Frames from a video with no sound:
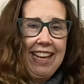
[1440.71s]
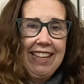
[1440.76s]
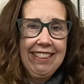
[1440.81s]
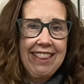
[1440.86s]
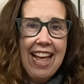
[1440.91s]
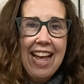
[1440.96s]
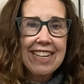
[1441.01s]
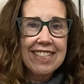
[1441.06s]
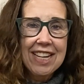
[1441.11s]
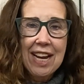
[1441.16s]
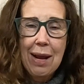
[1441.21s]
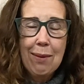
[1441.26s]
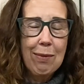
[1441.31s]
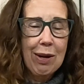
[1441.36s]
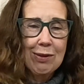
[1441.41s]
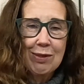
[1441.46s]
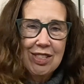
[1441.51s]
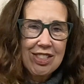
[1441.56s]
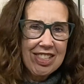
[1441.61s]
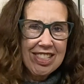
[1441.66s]
at that time I
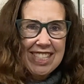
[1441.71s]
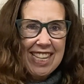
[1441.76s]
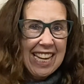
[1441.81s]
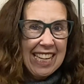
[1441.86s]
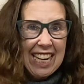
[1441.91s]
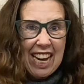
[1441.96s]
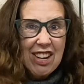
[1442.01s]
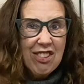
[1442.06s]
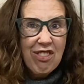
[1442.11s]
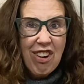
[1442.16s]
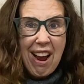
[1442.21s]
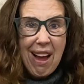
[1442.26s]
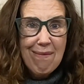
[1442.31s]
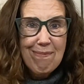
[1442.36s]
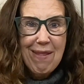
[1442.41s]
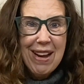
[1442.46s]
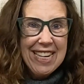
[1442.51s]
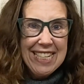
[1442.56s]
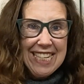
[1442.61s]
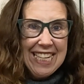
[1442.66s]
was just like, I dropped
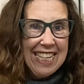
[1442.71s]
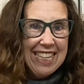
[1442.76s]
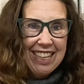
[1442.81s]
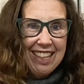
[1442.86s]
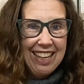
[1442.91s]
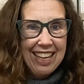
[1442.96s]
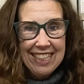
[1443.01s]
my needle.